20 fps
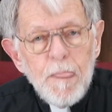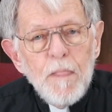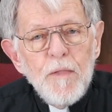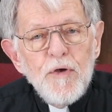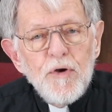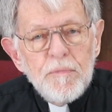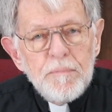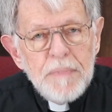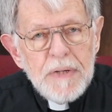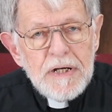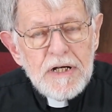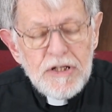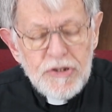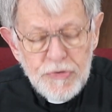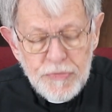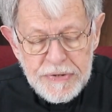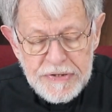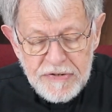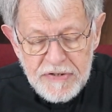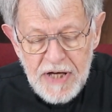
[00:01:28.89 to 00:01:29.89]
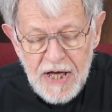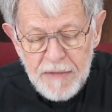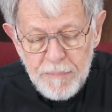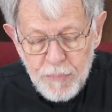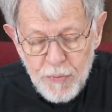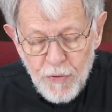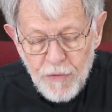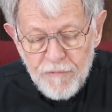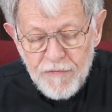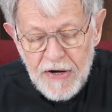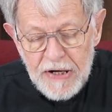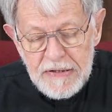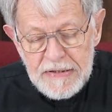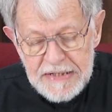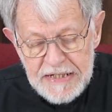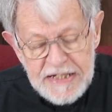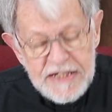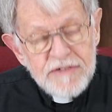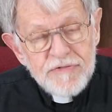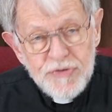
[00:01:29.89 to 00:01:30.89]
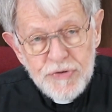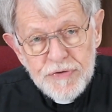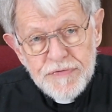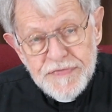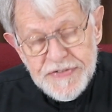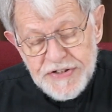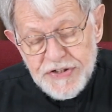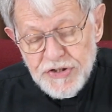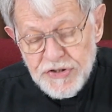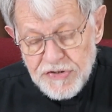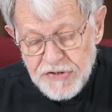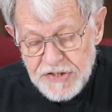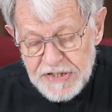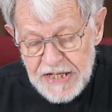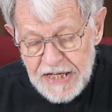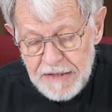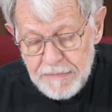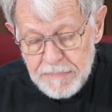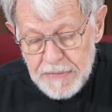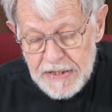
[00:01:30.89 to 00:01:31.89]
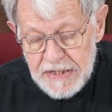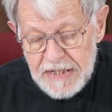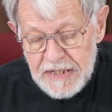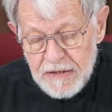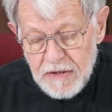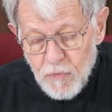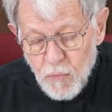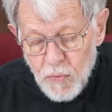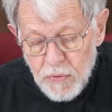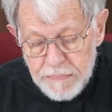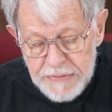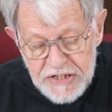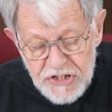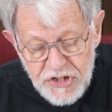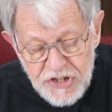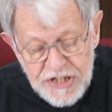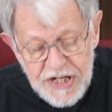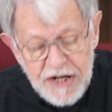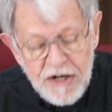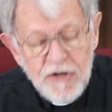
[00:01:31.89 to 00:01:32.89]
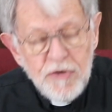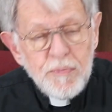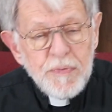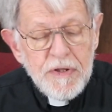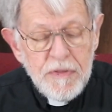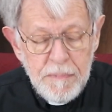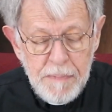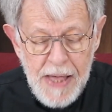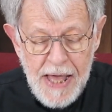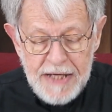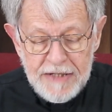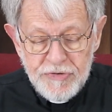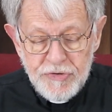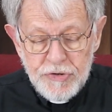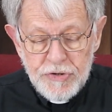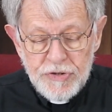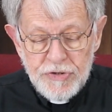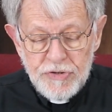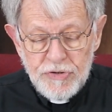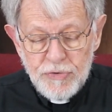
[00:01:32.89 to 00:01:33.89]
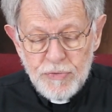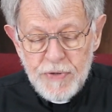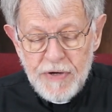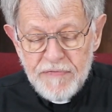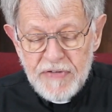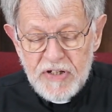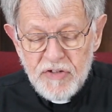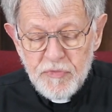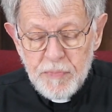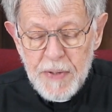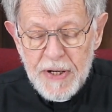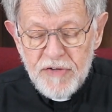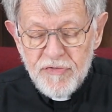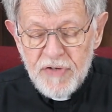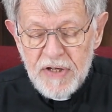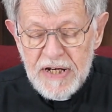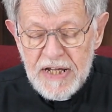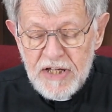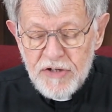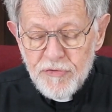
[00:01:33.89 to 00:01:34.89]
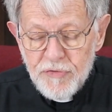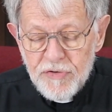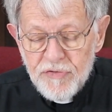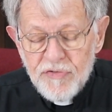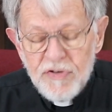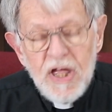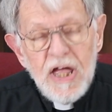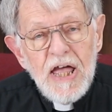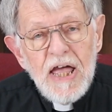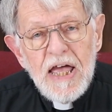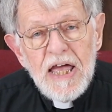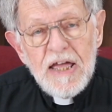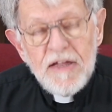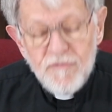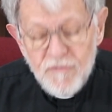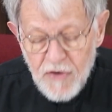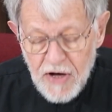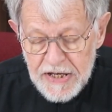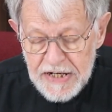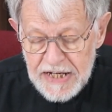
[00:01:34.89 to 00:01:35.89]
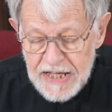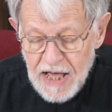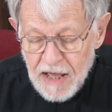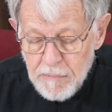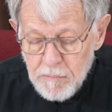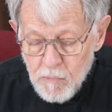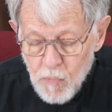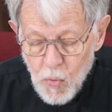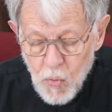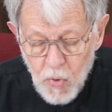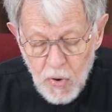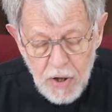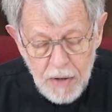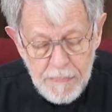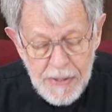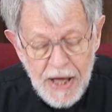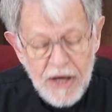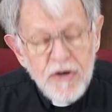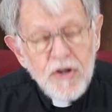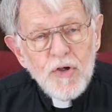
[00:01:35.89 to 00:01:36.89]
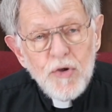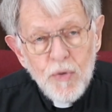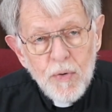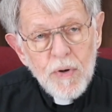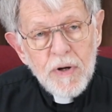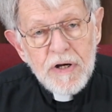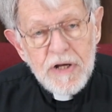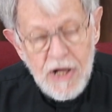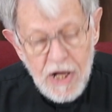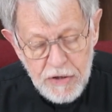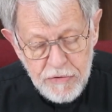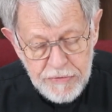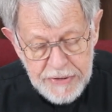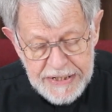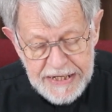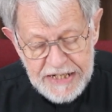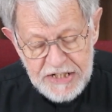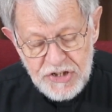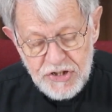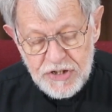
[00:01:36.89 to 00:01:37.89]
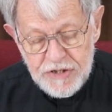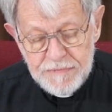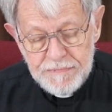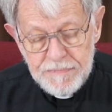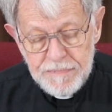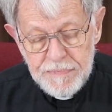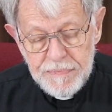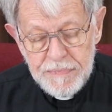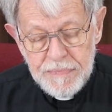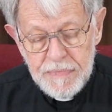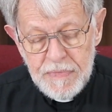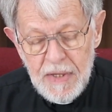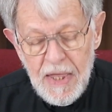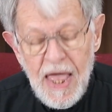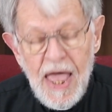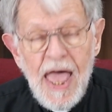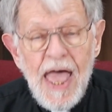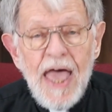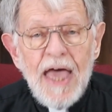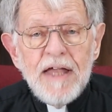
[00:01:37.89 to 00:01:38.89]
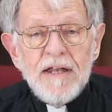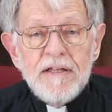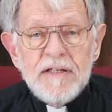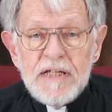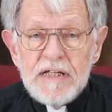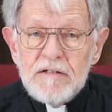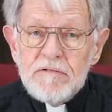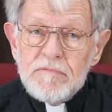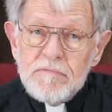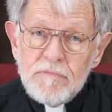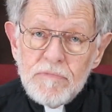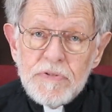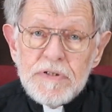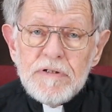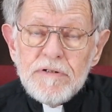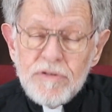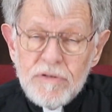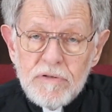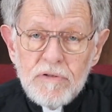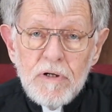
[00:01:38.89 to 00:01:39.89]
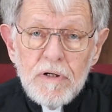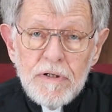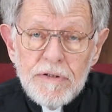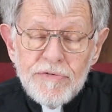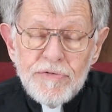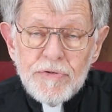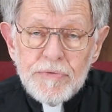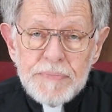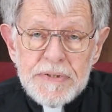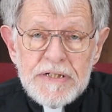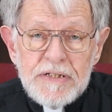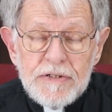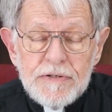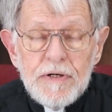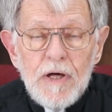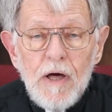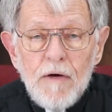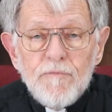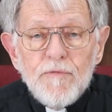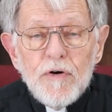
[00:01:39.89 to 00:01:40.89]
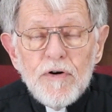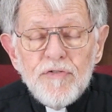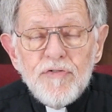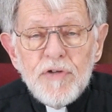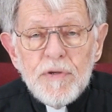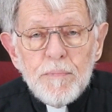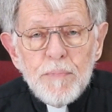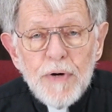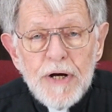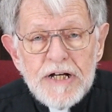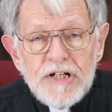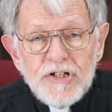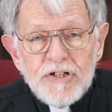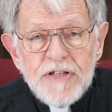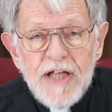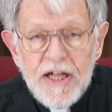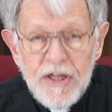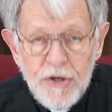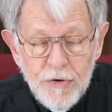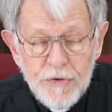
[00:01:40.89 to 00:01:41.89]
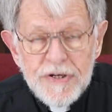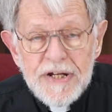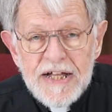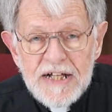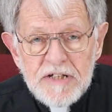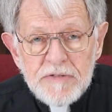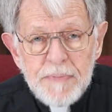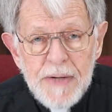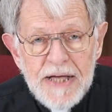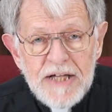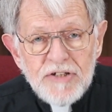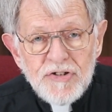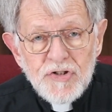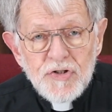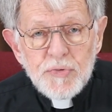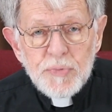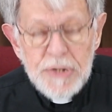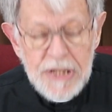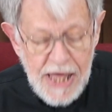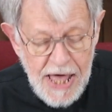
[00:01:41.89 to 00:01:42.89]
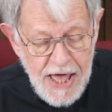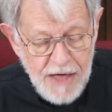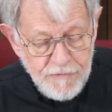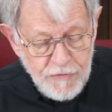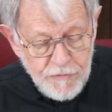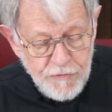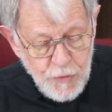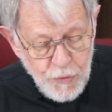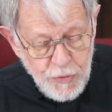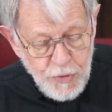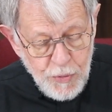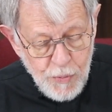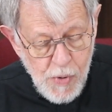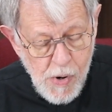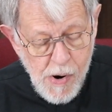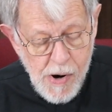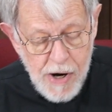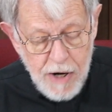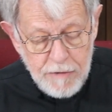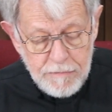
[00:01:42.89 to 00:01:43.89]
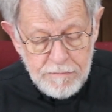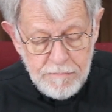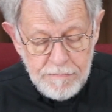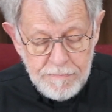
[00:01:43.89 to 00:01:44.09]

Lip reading: Your Ministry Site Profile is your vision statement. It will be shared with pastors who have expressed an interest in finding out more about your congregation. And it will also be the first impression that your next pastor will have of who you are.